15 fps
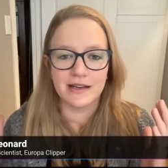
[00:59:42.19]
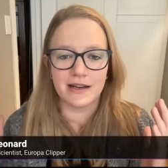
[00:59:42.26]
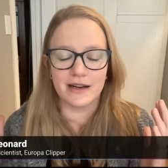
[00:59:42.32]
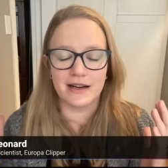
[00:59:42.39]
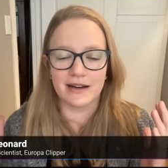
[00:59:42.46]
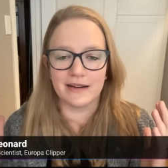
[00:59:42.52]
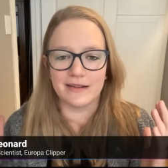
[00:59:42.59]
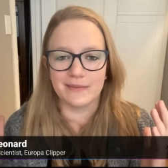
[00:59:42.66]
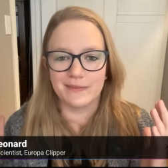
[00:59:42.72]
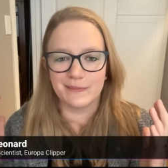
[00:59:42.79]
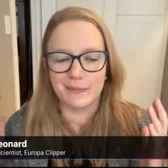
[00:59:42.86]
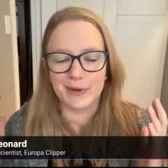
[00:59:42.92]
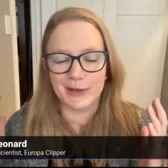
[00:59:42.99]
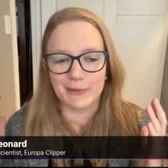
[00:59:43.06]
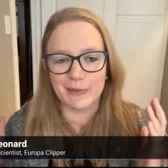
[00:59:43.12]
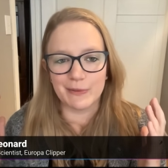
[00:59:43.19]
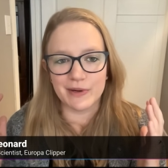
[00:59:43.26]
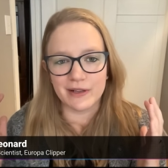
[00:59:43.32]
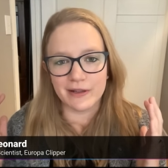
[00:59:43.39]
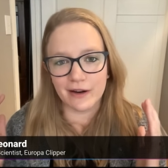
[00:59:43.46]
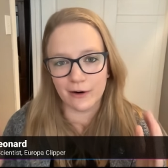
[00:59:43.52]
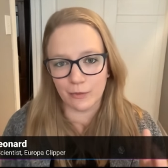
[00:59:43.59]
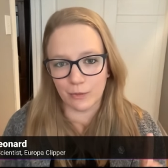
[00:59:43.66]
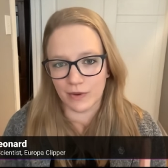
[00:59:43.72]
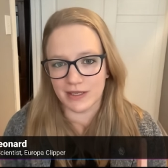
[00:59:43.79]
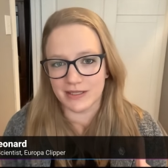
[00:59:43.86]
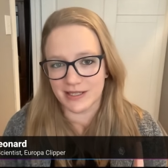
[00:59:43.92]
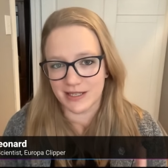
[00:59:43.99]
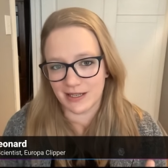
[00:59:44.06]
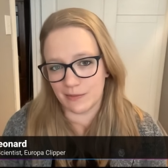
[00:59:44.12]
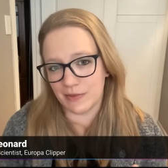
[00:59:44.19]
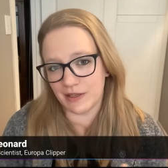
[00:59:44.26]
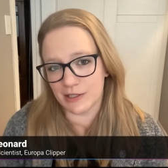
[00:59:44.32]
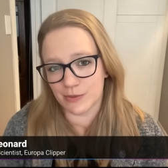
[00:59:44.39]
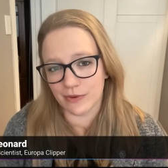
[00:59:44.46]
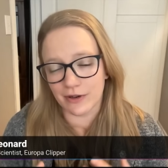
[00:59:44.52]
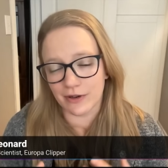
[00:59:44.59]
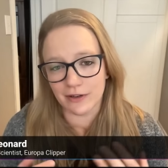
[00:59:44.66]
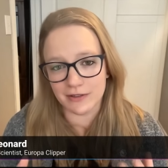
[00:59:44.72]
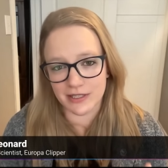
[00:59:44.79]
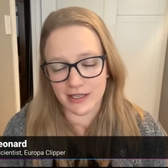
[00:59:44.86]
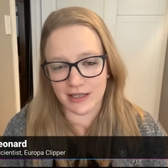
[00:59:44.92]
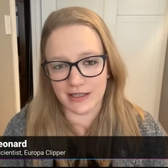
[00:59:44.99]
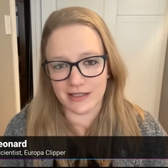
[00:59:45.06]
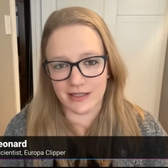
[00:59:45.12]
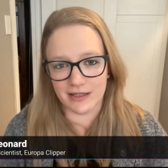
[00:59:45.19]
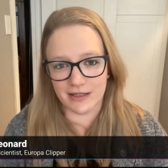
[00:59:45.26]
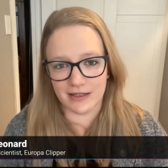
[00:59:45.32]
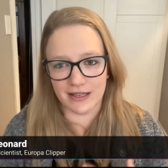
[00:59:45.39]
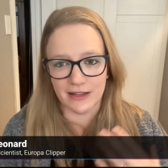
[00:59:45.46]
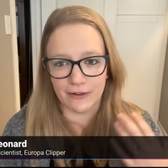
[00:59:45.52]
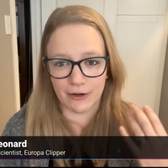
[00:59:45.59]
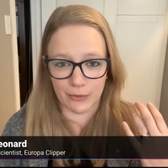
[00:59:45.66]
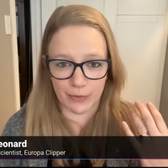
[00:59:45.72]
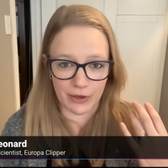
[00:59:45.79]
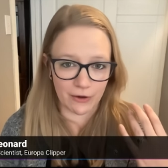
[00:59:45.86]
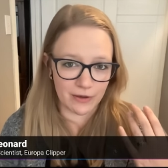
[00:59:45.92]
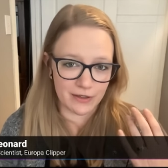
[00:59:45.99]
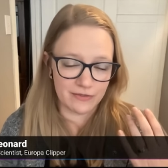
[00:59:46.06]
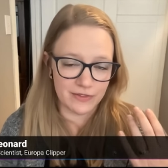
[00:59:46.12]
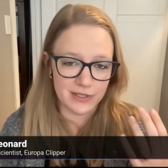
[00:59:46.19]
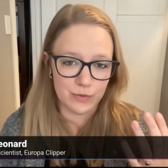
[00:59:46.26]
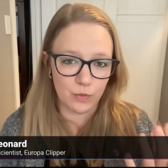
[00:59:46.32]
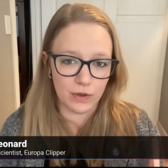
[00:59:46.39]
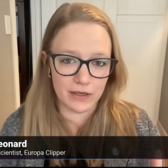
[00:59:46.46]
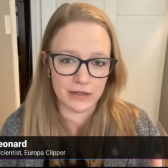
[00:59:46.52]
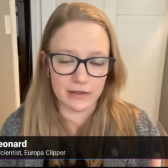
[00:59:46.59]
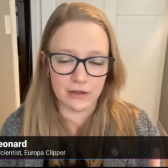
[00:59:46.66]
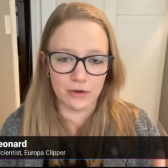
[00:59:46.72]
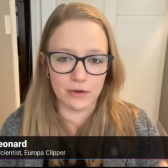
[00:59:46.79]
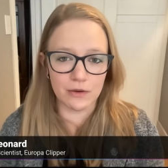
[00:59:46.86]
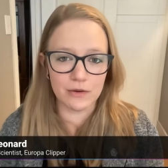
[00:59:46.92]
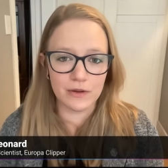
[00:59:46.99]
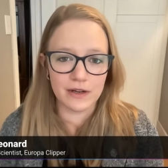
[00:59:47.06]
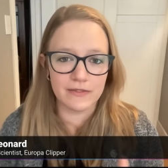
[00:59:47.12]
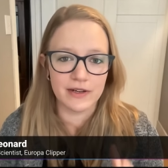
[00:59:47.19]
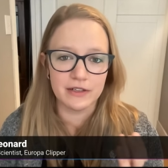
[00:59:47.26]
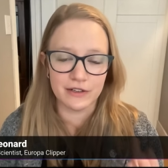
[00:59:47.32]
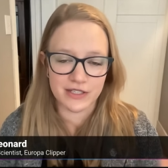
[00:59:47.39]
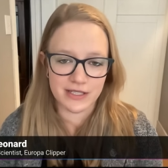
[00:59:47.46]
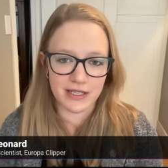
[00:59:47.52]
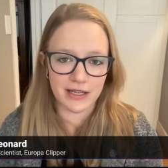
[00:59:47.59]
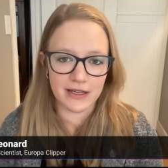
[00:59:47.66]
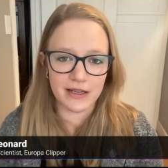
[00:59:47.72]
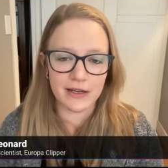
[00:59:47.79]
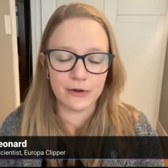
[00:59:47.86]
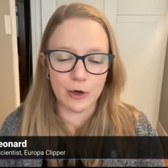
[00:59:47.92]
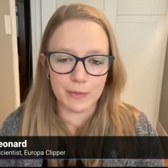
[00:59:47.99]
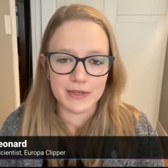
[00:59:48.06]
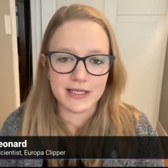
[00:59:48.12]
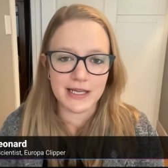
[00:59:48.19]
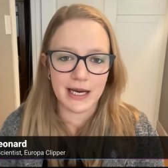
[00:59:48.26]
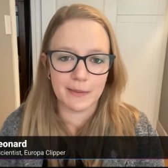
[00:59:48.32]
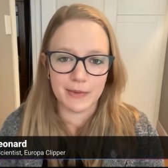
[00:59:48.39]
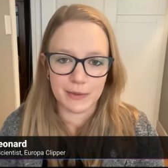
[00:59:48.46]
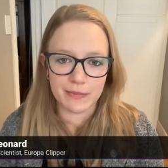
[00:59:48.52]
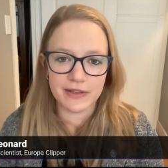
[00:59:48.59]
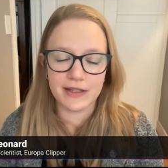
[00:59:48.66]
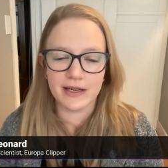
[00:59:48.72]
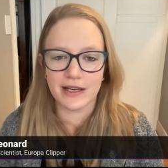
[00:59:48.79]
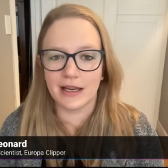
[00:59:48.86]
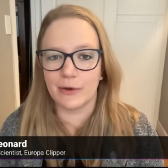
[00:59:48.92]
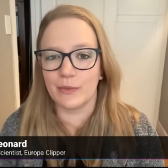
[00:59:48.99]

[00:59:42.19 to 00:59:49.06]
but we really are one team because we're all taking data together and we all have this one goal of understanding Europa's habitability,